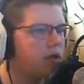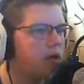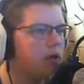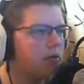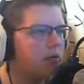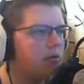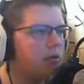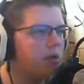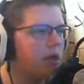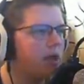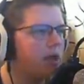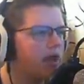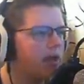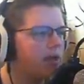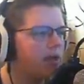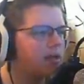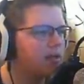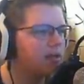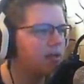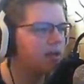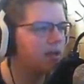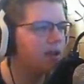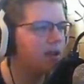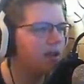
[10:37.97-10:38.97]
the dirt
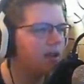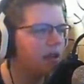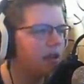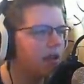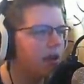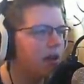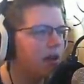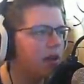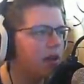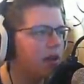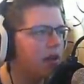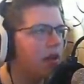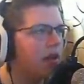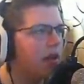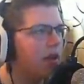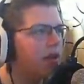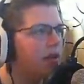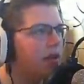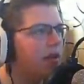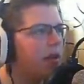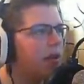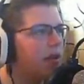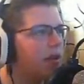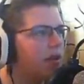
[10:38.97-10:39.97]
blocks are gone.
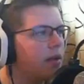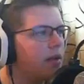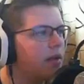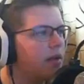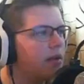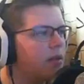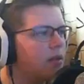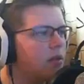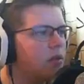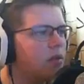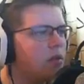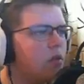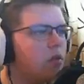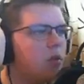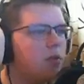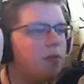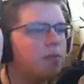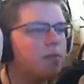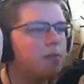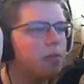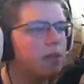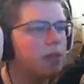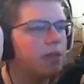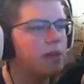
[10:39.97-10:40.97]
So
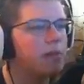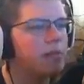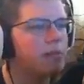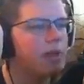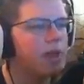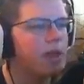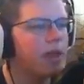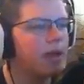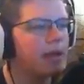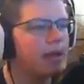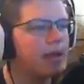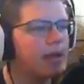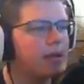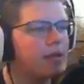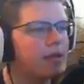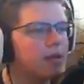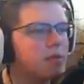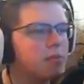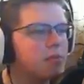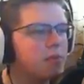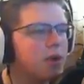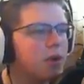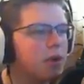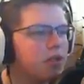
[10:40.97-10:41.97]
cool. But yeah, again,
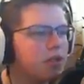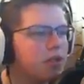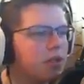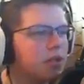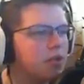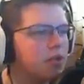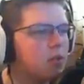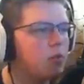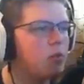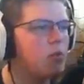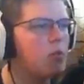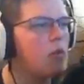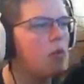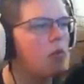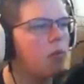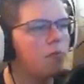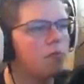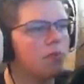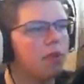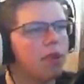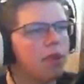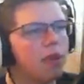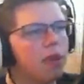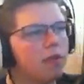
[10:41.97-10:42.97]
this project
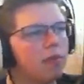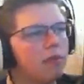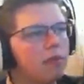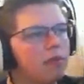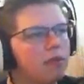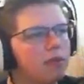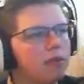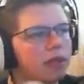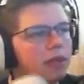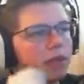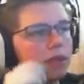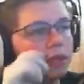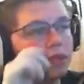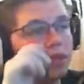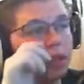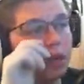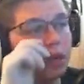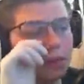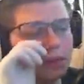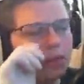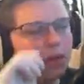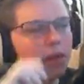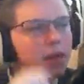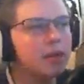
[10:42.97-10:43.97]
won't be able to get
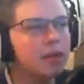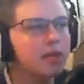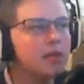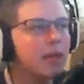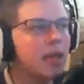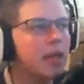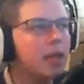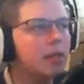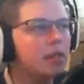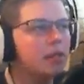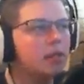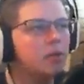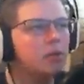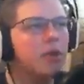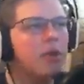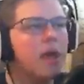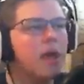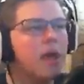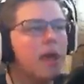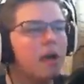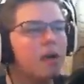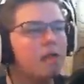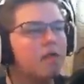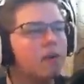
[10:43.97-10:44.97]
done because I
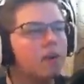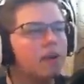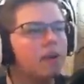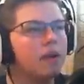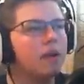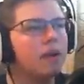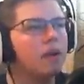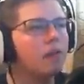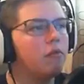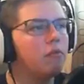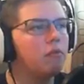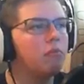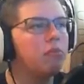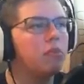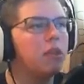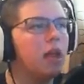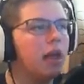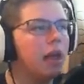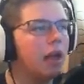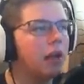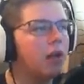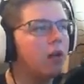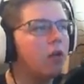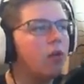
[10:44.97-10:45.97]
don't have enough
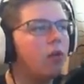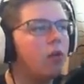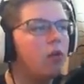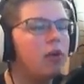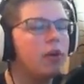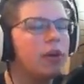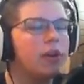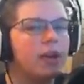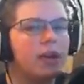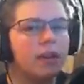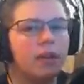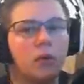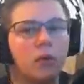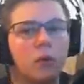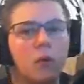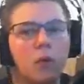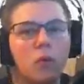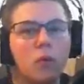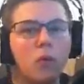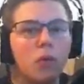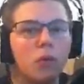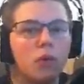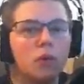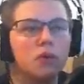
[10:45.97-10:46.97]
black or
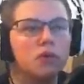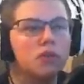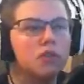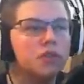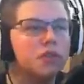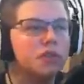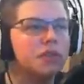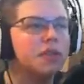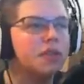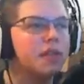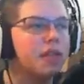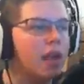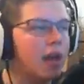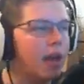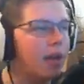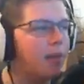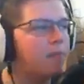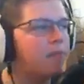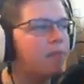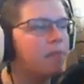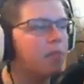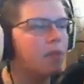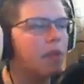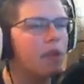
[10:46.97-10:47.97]
yellow wool just
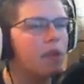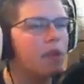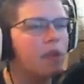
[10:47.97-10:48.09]
yet.